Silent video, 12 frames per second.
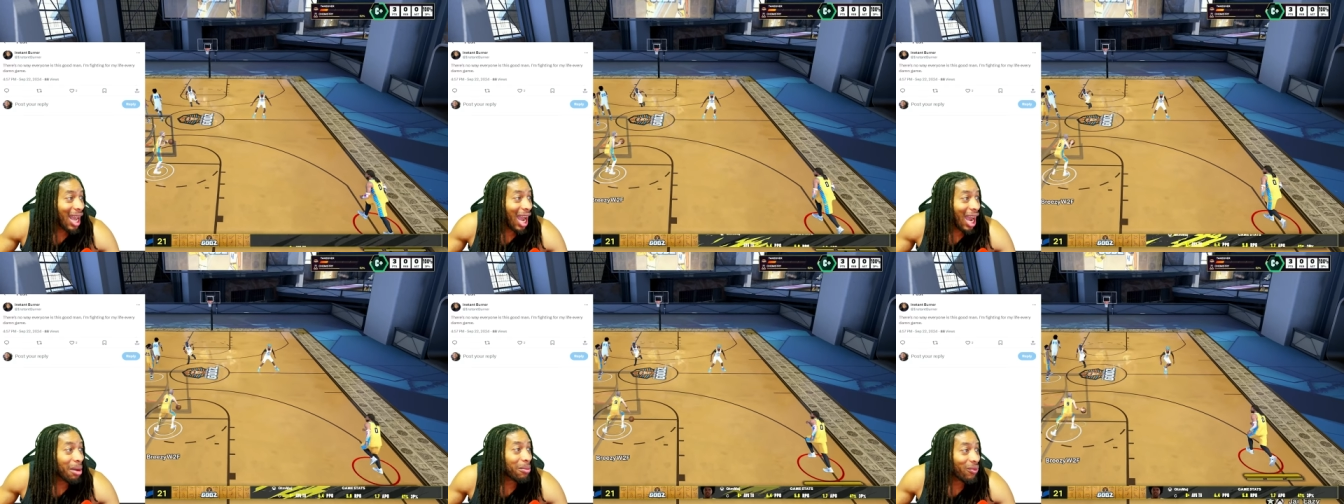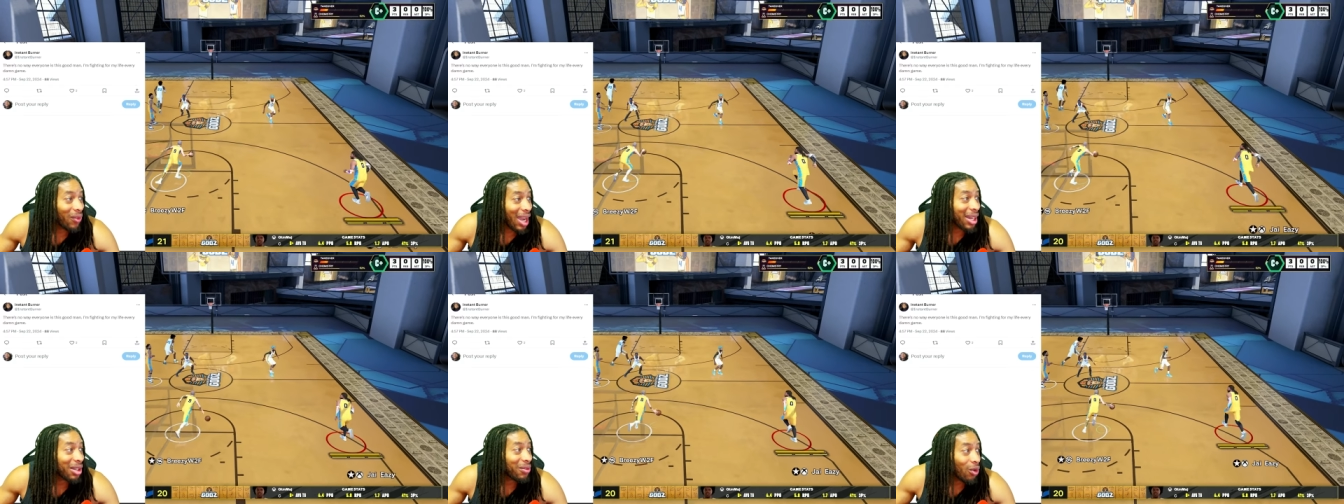I'm
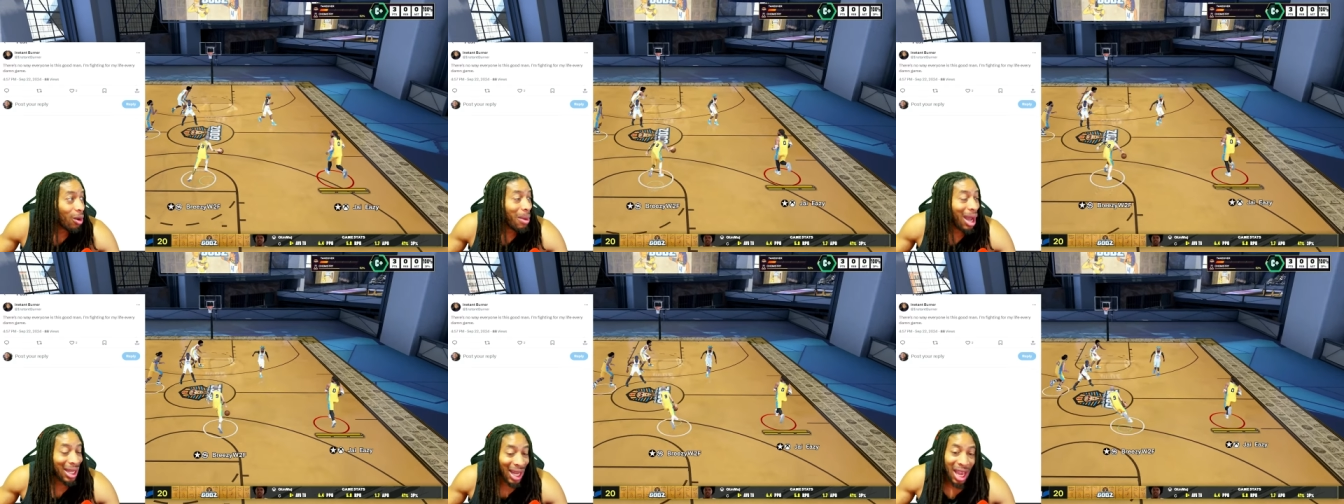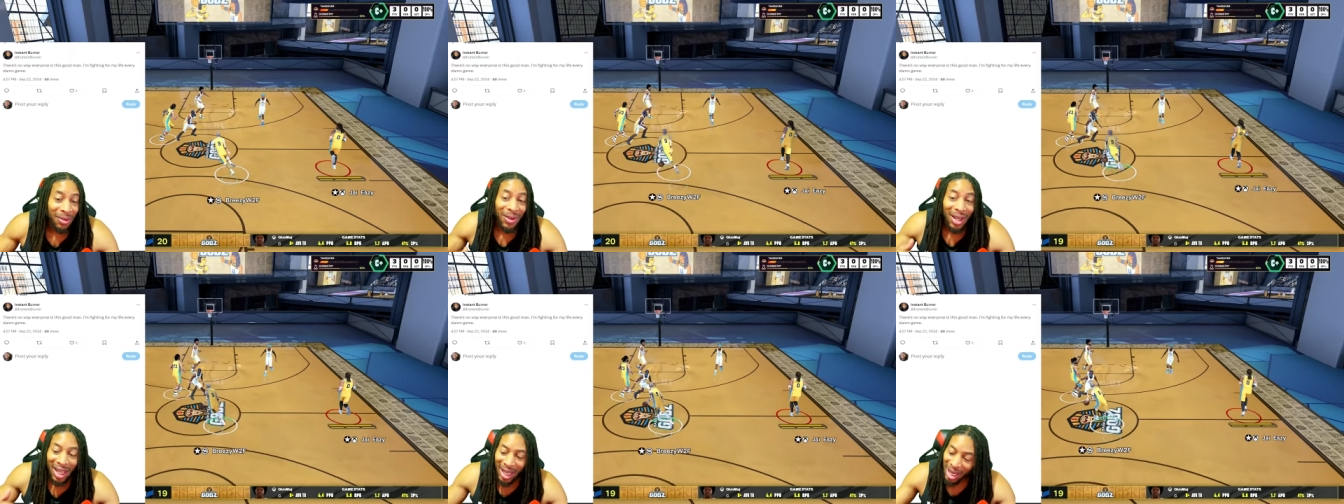fighting for my life
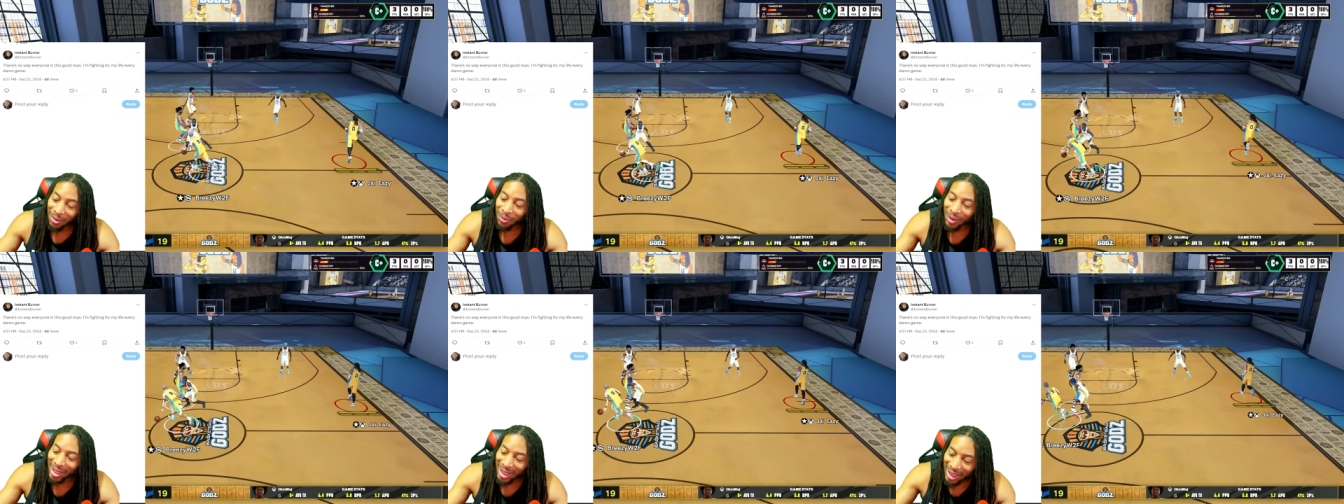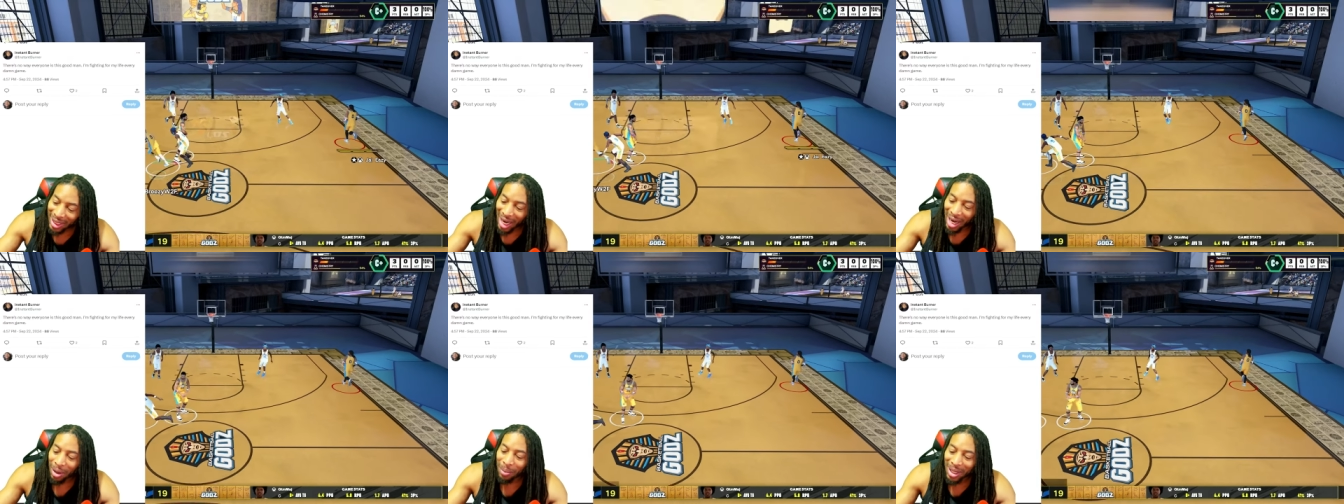every
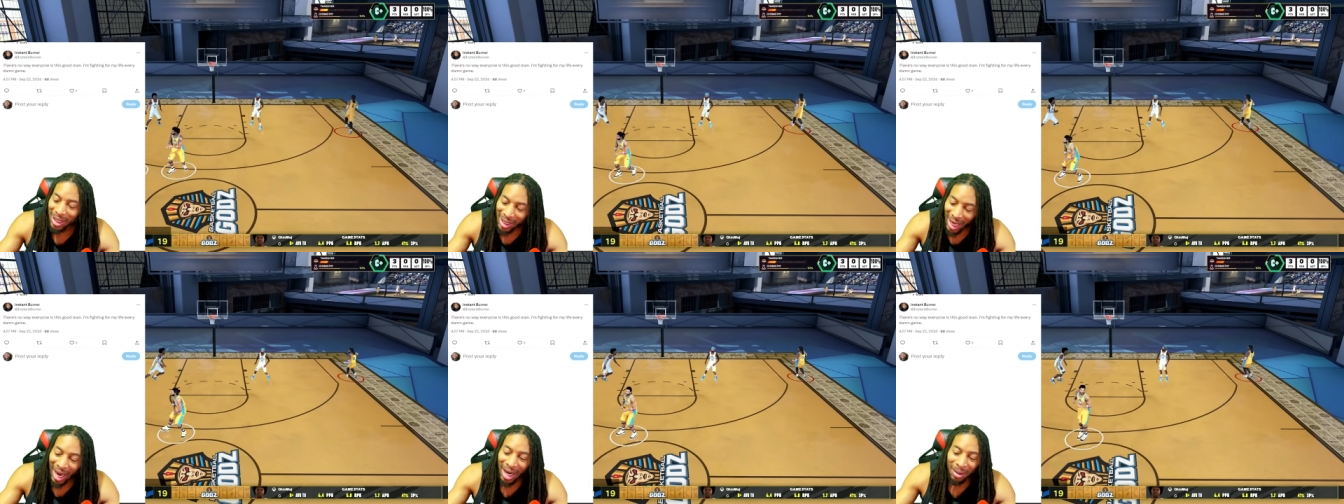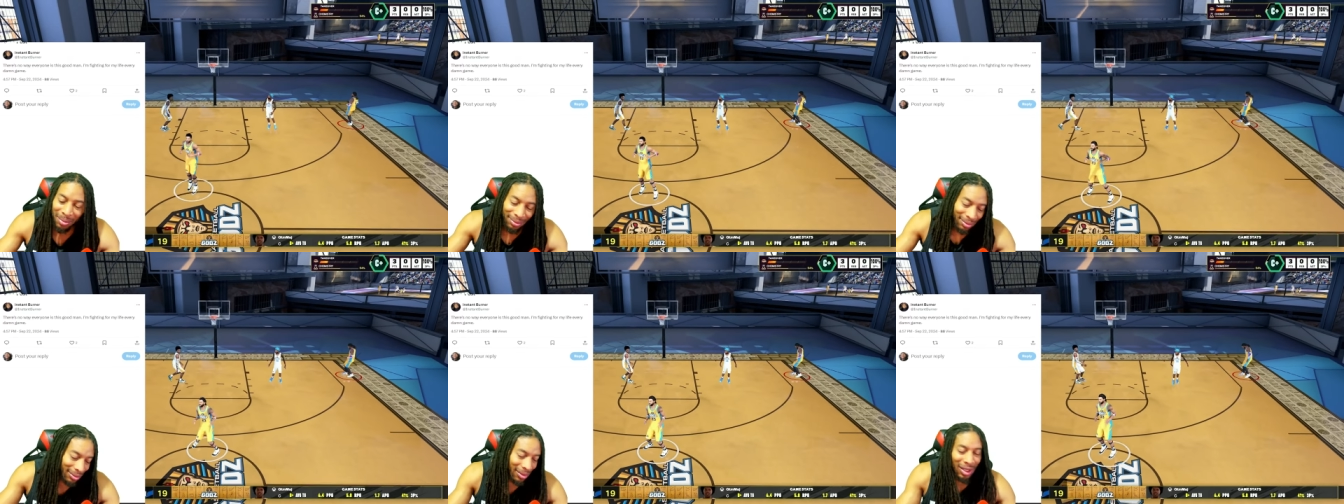damn game.
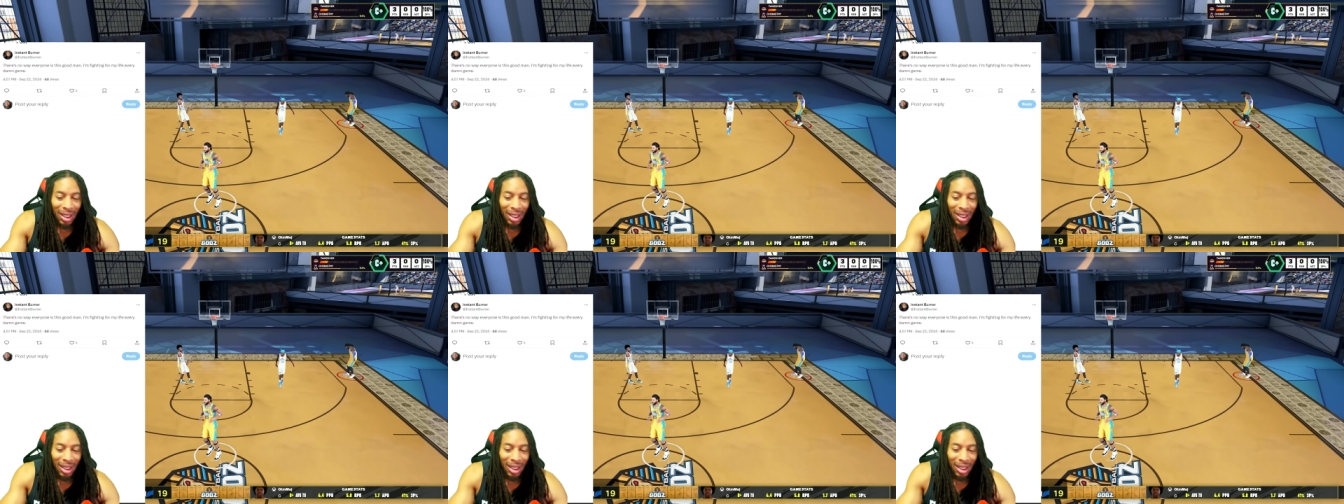Damn.